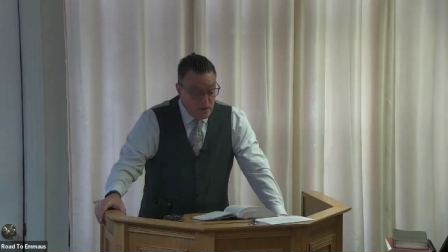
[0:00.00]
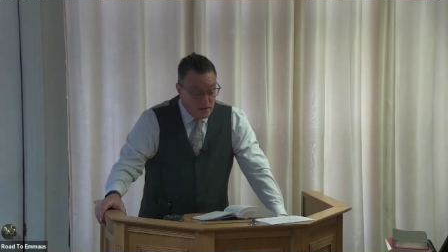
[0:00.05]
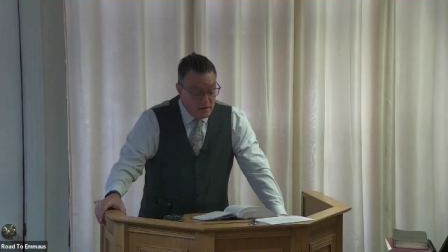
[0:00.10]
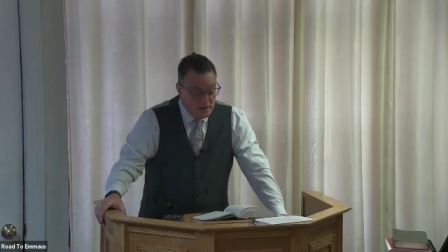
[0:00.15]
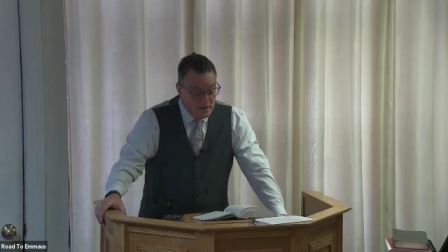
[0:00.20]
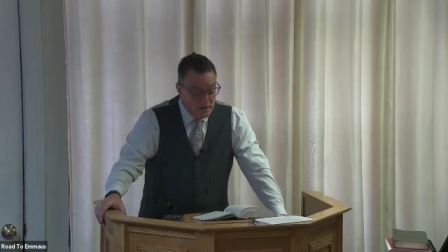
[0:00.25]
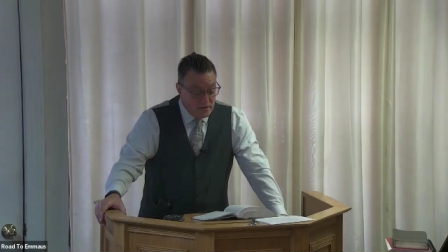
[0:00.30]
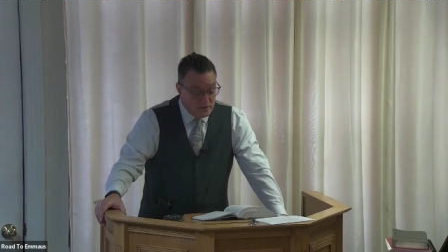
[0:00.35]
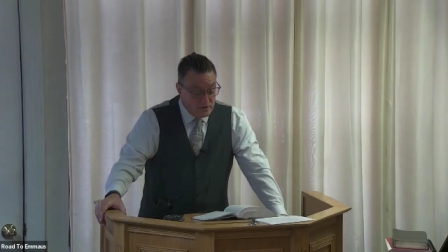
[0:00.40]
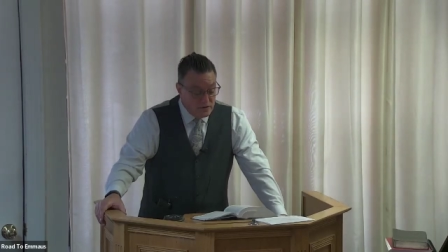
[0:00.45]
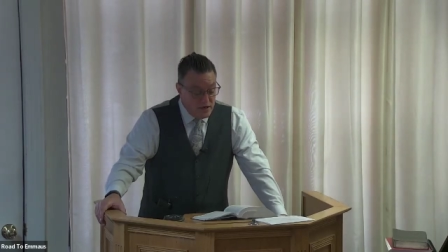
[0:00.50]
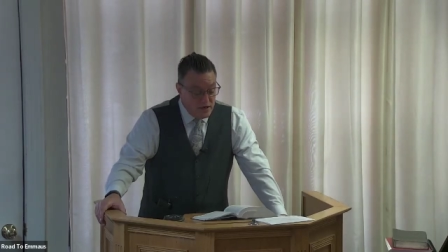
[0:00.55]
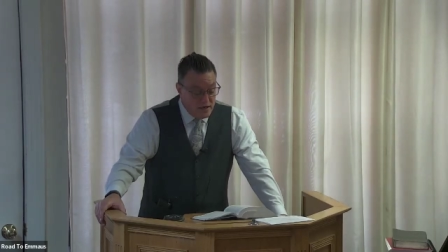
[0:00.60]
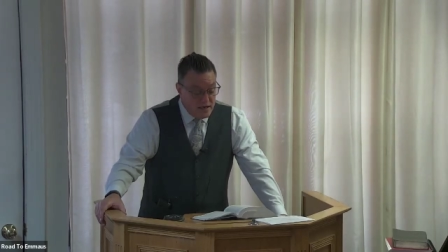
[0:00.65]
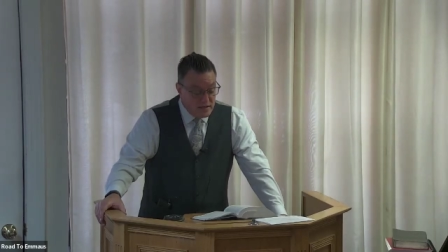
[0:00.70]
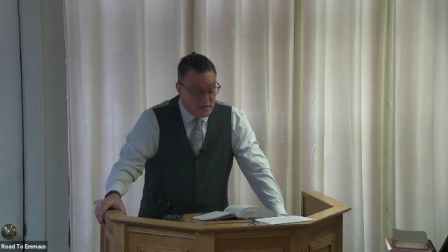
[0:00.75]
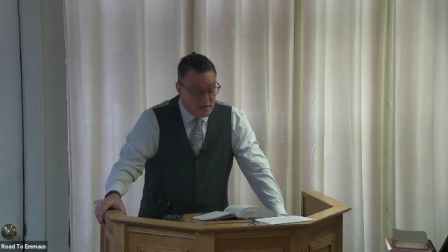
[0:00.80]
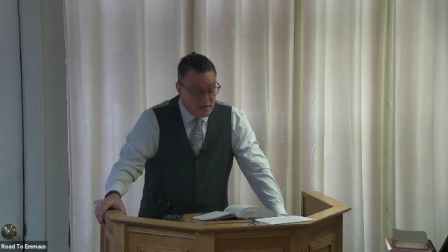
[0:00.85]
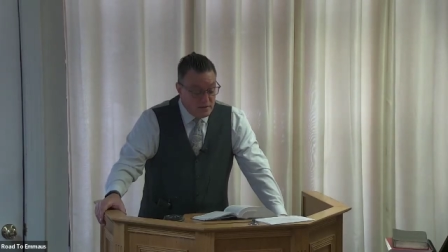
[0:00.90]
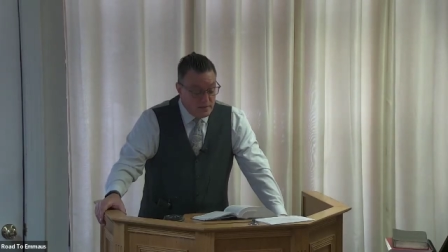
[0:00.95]
until she
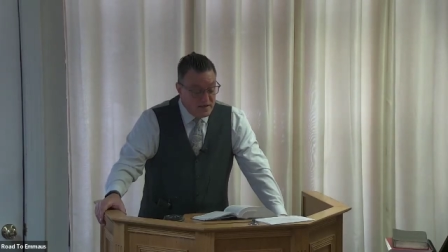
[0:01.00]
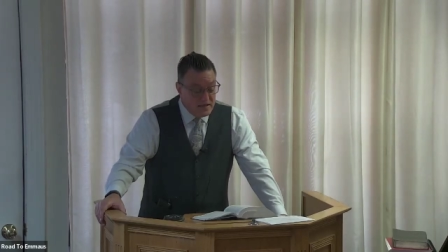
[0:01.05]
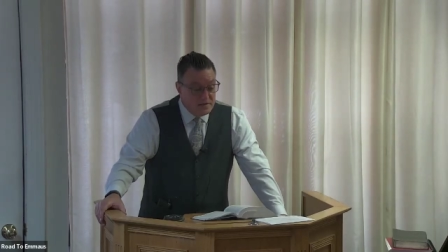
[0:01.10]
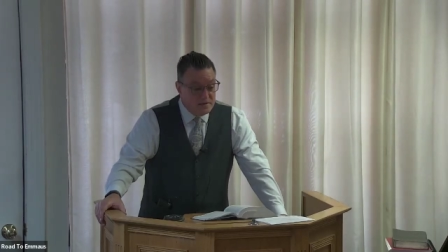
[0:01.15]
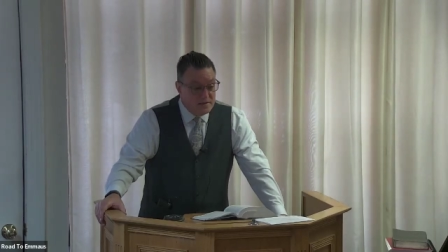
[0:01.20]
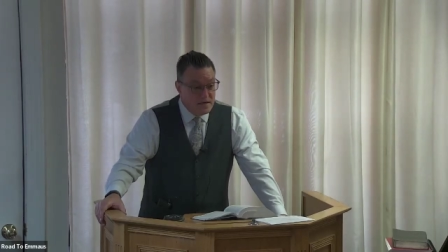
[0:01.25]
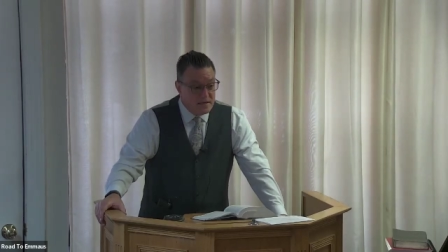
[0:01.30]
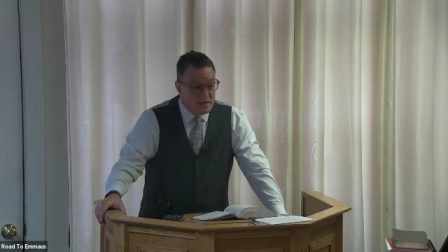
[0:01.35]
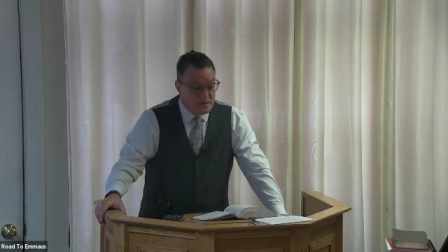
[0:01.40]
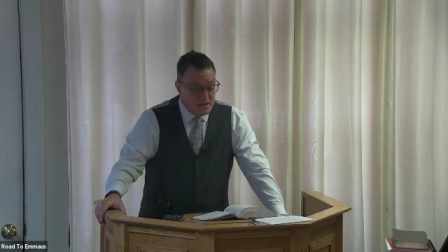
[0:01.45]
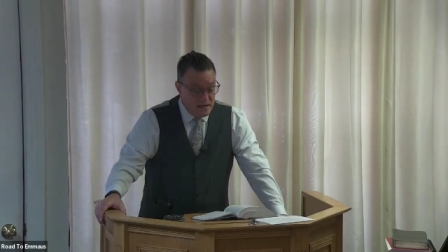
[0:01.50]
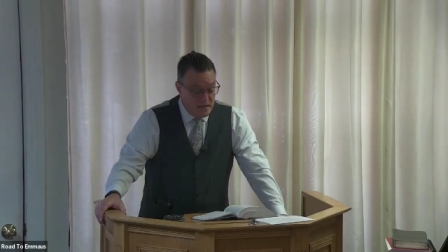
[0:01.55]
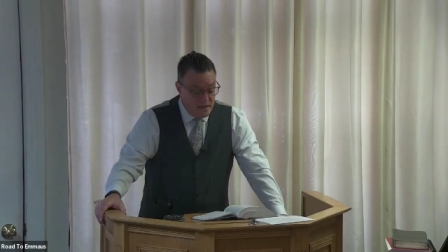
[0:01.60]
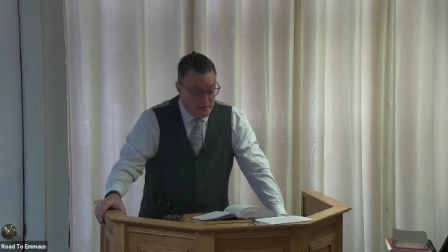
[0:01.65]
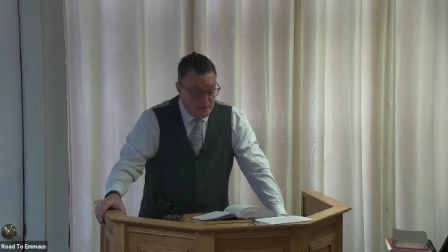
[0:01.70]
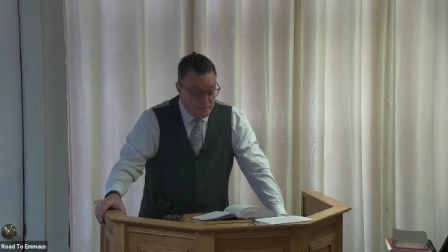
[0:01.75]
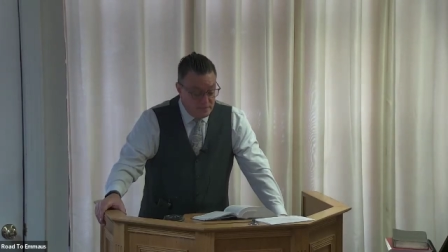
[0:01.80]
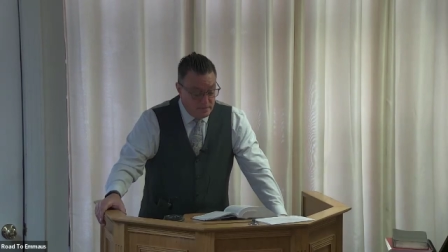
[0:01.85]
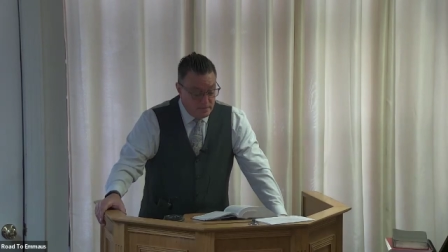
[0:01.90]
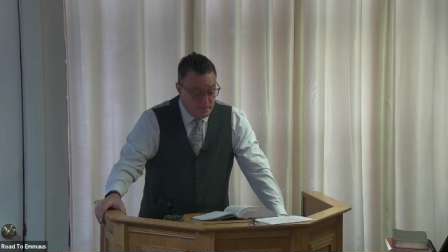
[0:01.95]
gets to be
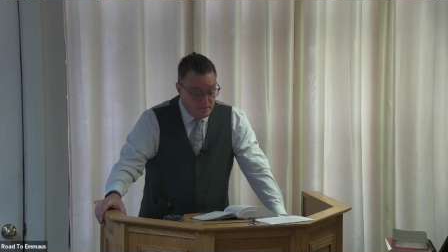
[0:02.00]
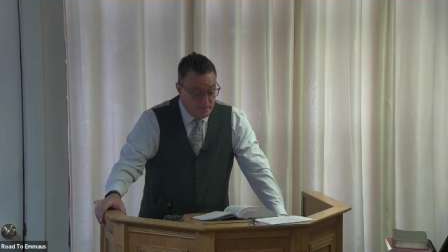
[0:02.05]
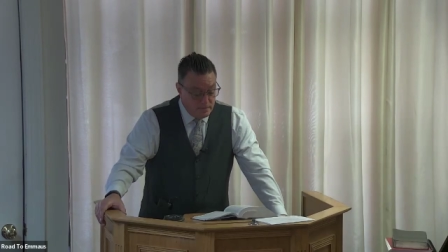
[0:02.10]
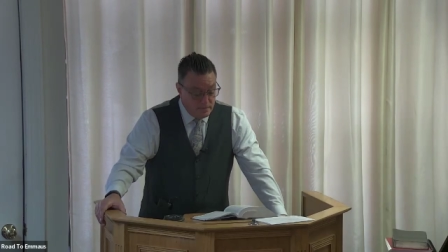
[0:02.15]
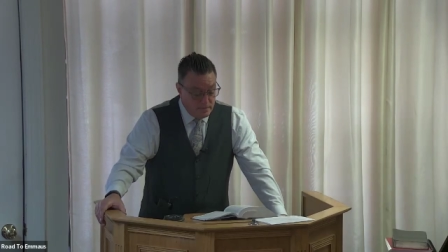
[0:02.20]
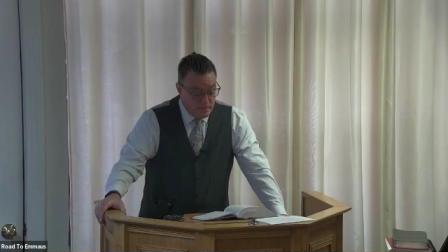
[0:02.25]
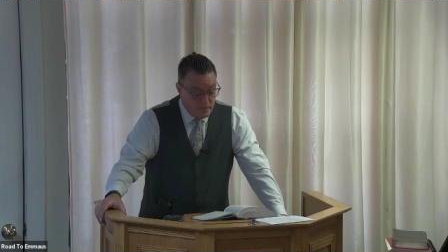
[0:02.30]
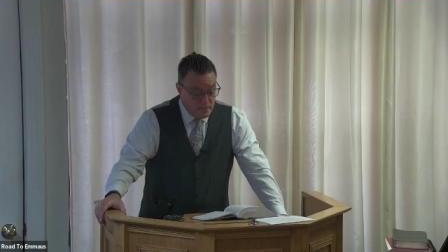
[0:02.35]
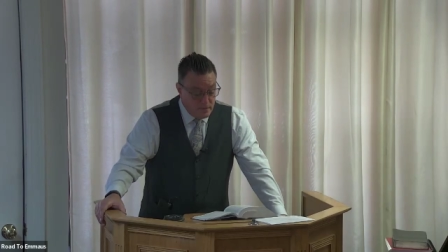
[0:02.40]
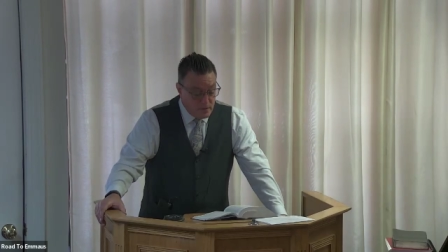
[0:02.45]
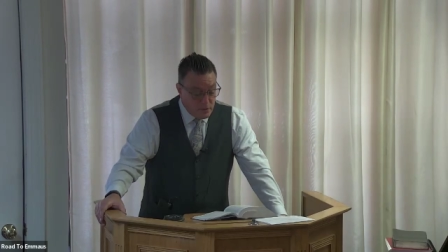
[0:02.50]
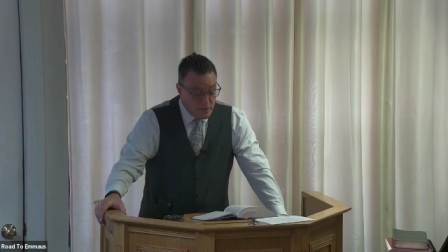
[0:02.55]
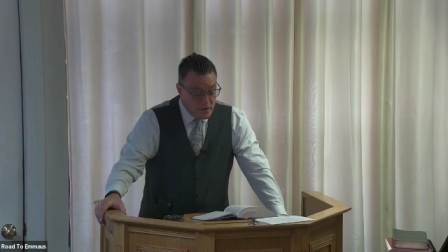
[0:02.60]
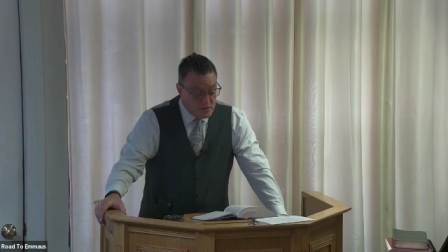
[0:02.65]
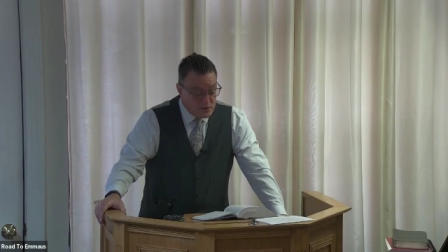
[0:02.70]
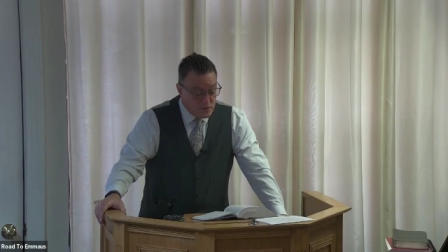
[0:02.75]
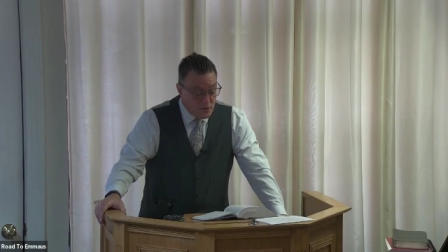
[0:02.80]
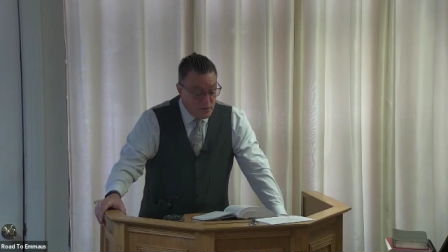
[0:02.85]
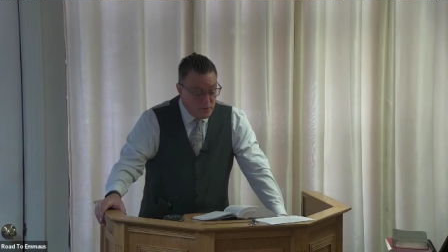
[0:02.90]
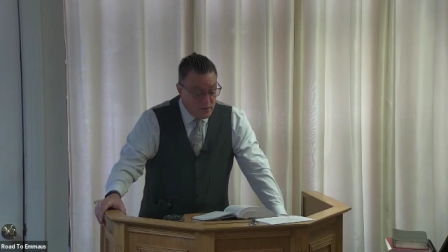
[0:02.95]
60
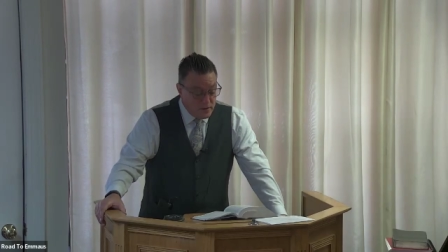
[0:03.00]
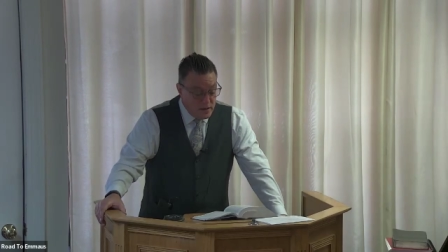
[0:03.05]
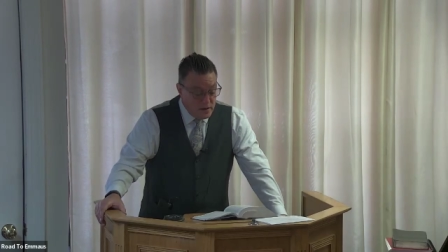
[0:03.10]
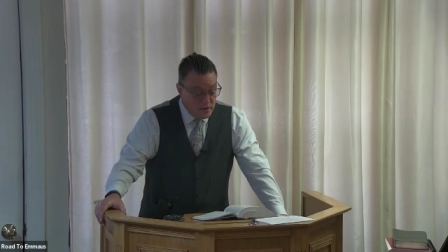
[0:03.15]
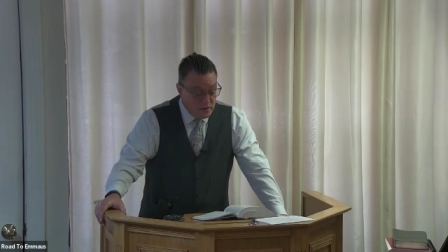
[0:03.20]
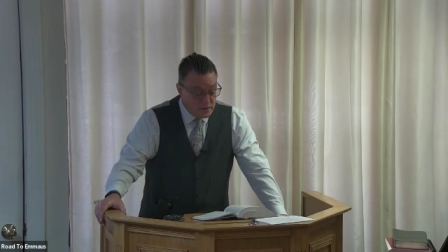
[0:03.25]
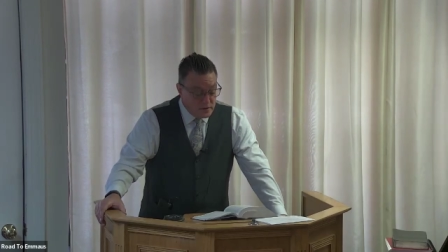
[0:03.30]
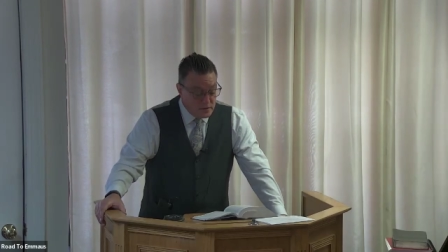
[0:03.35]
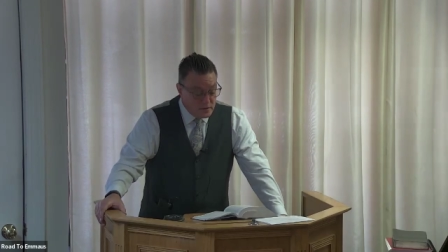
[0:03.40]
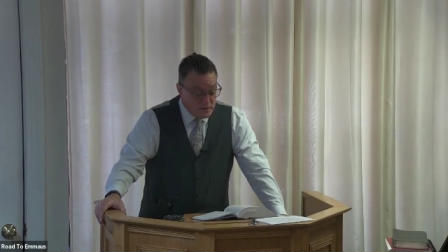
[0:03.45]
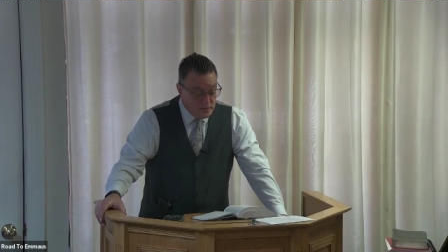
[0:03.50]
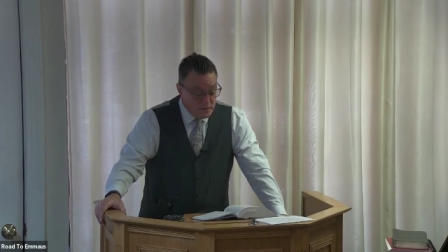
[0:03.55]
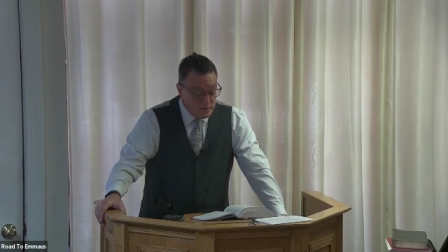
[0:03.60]
three score years.